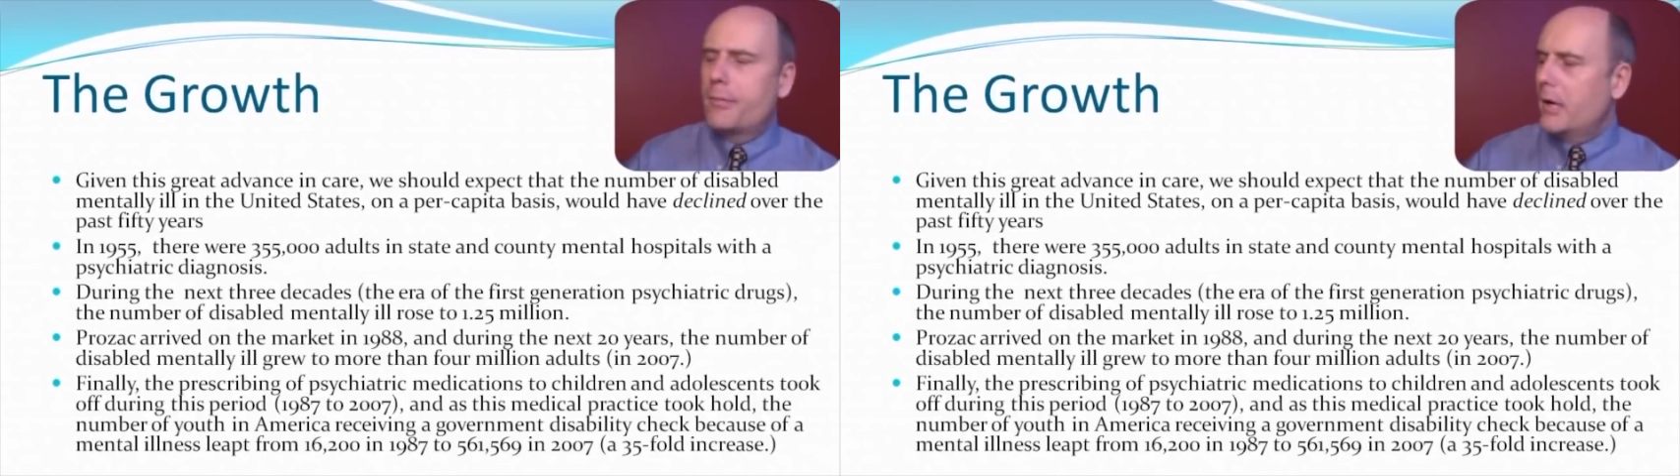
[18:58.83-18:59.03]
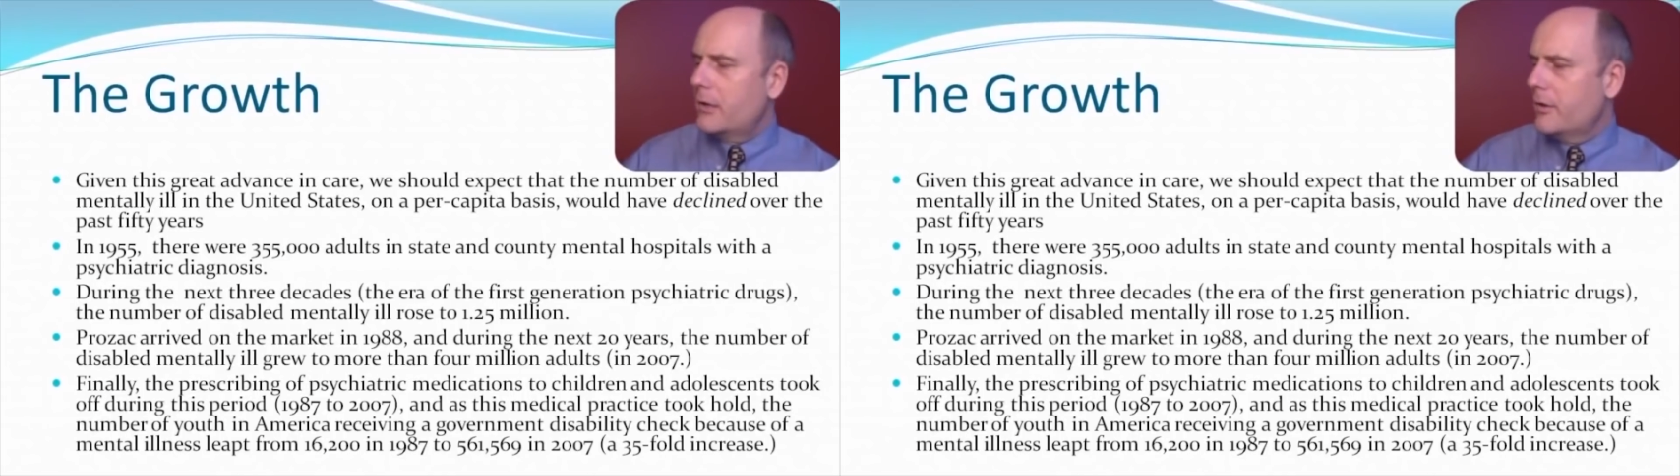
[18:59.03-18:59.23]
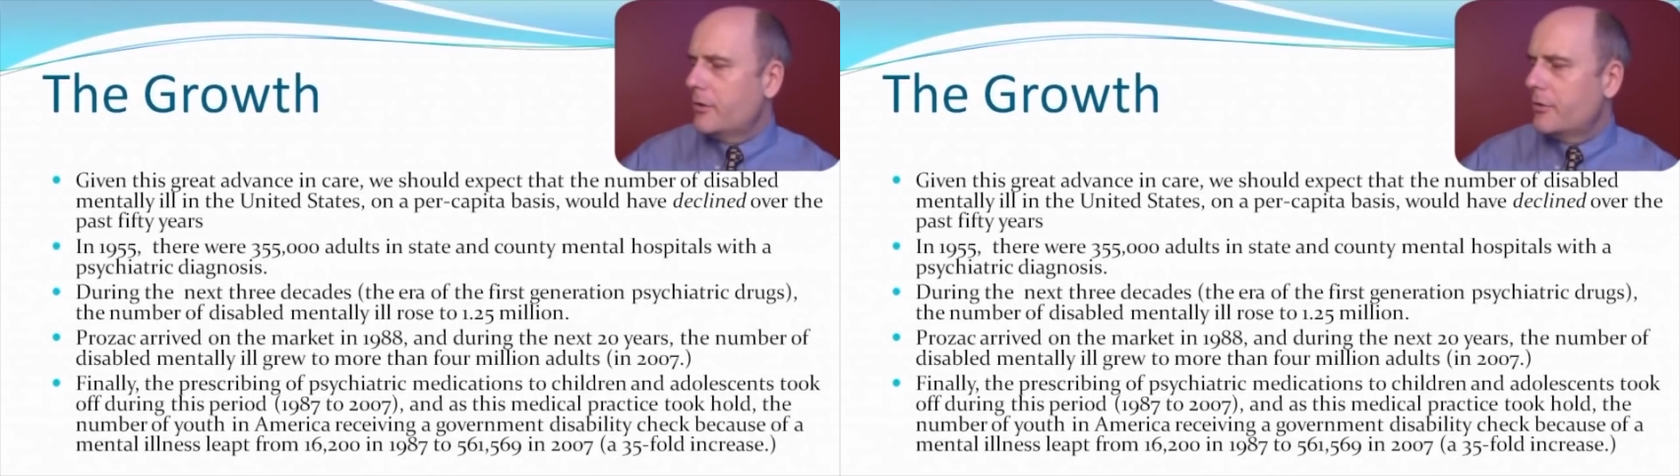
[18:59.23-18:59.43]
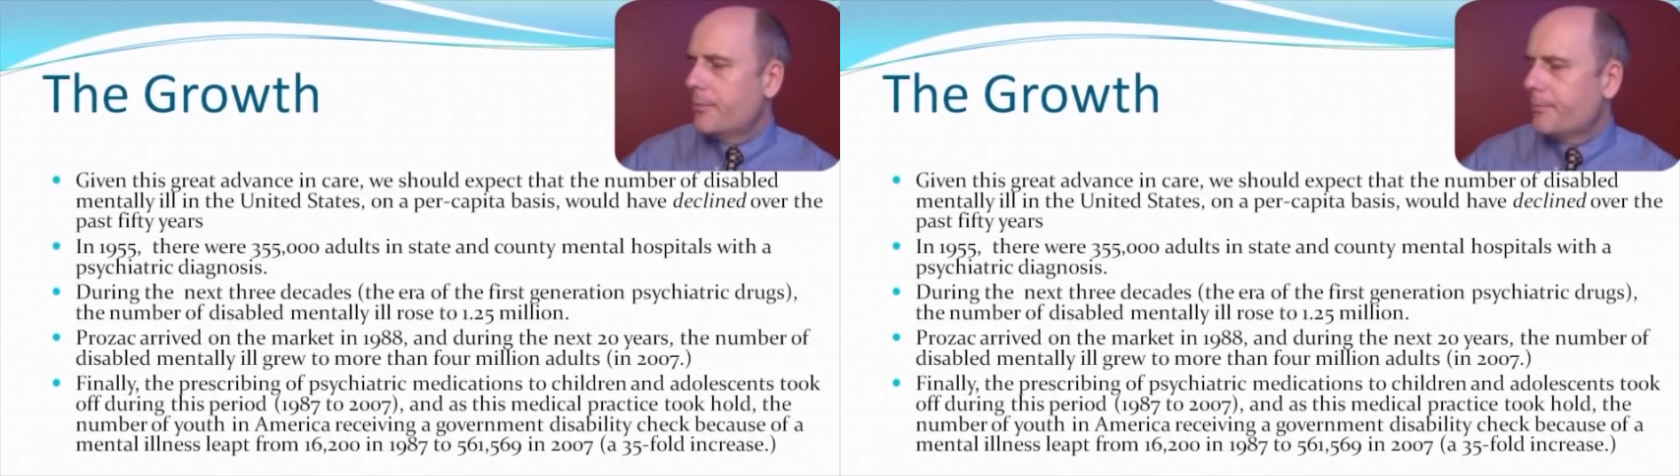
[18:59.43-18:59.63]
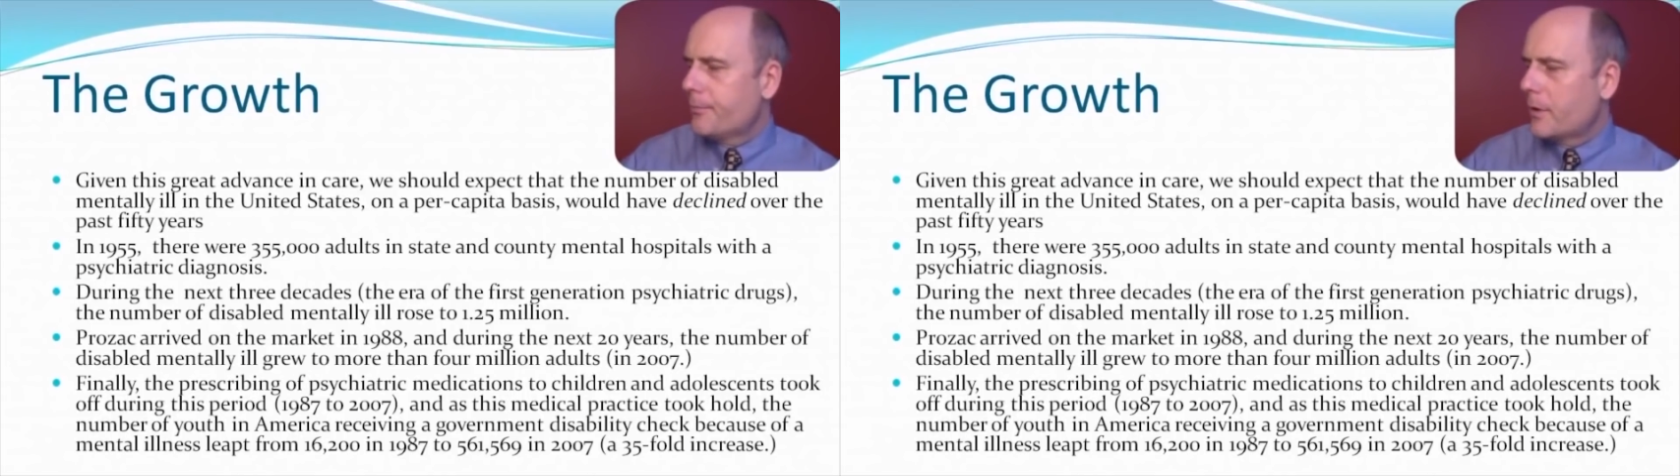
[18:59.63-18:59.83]

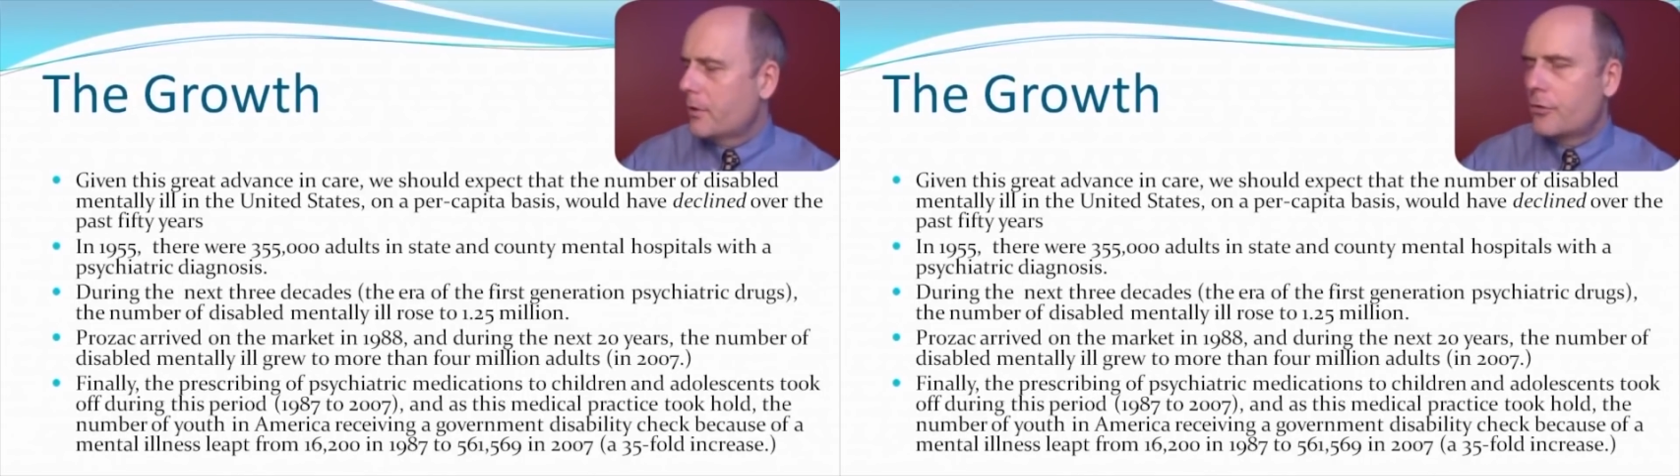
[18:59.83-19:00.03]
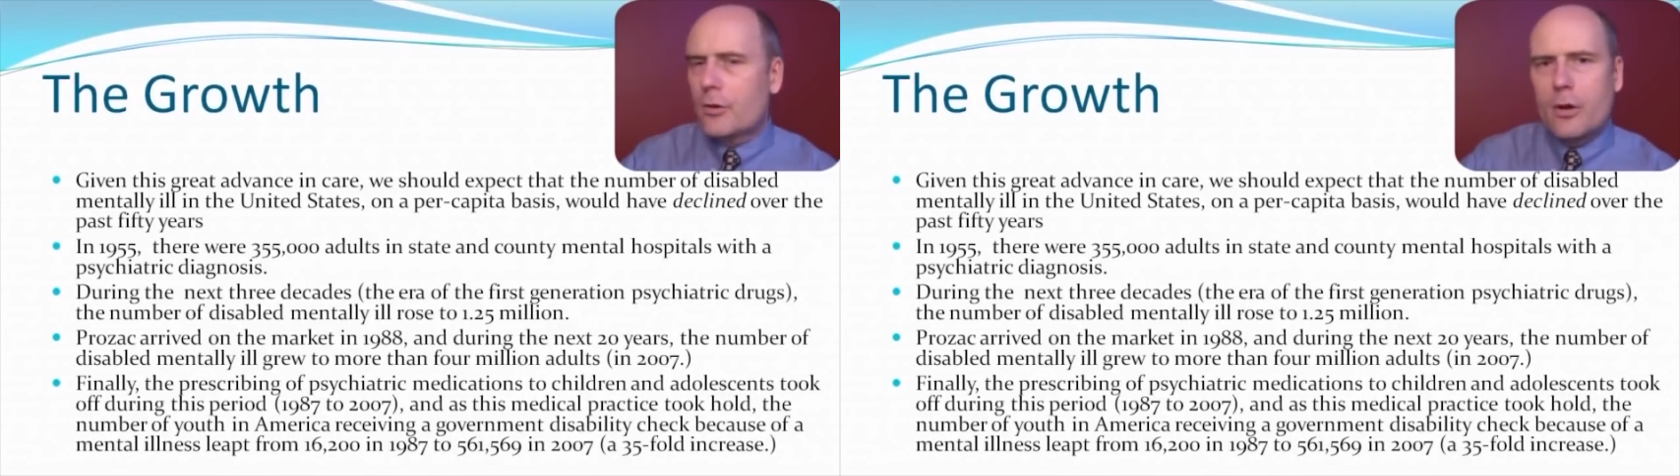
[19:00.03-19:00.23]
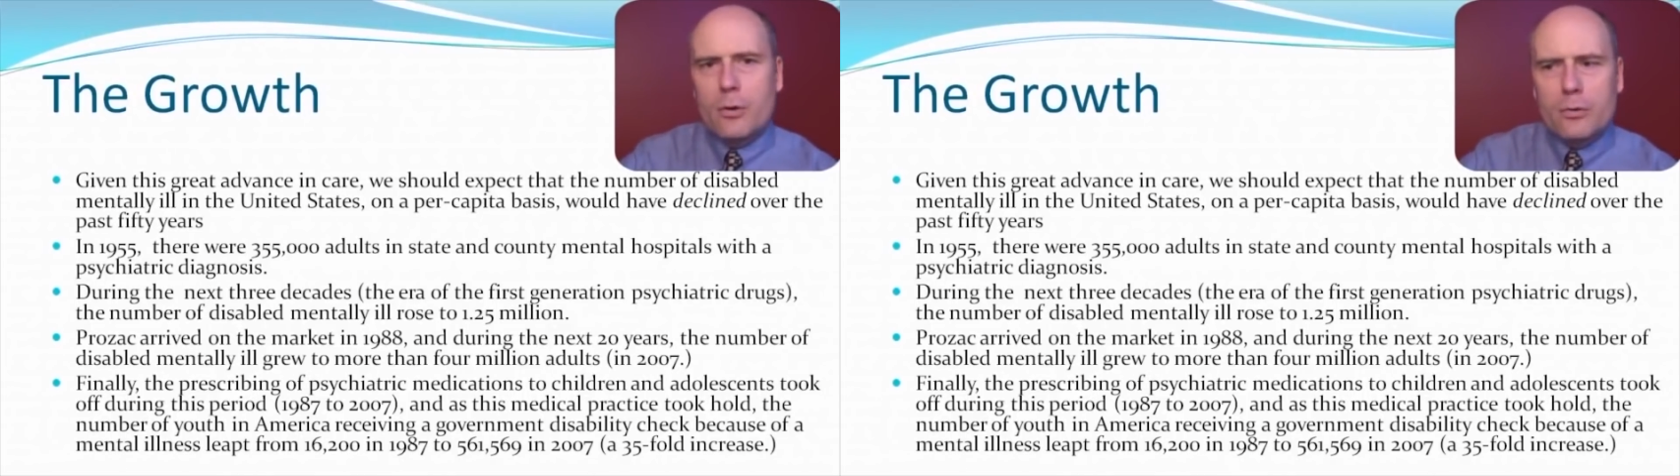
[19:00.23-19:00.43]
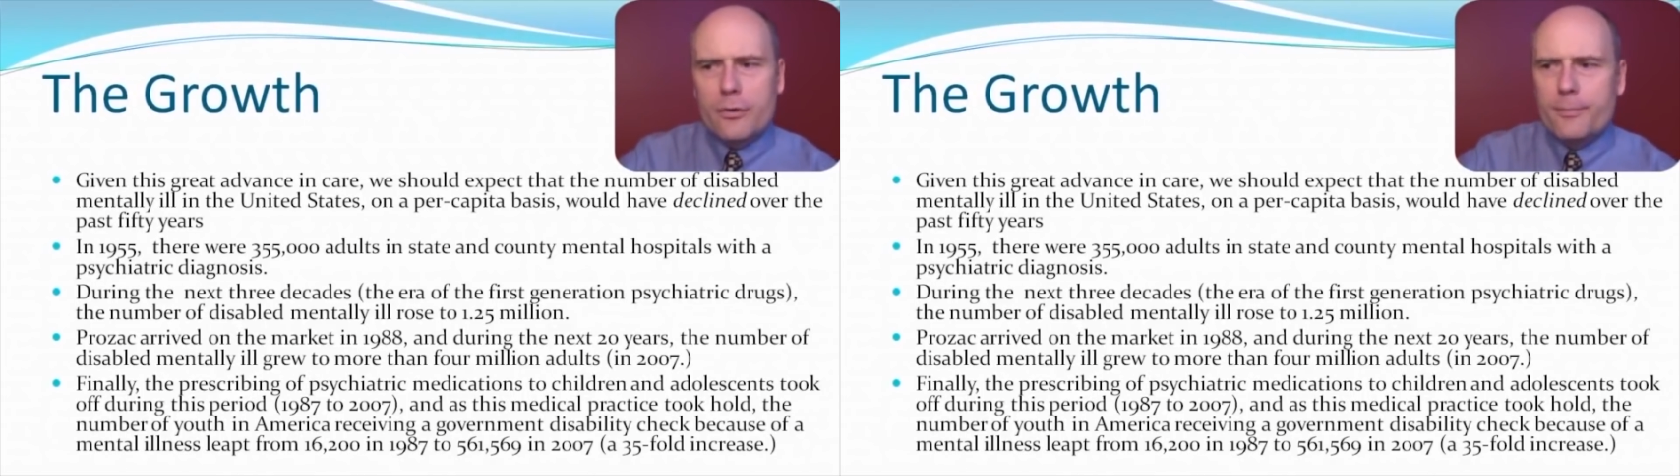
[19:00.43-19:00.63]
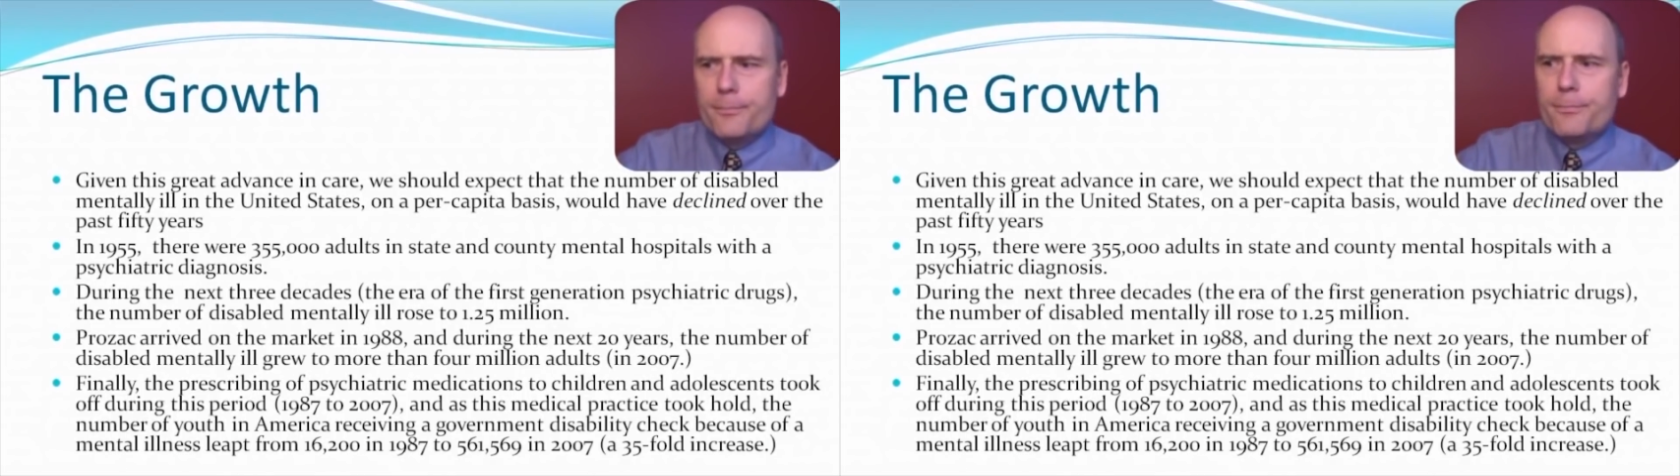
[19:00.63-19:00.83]
practice took hold,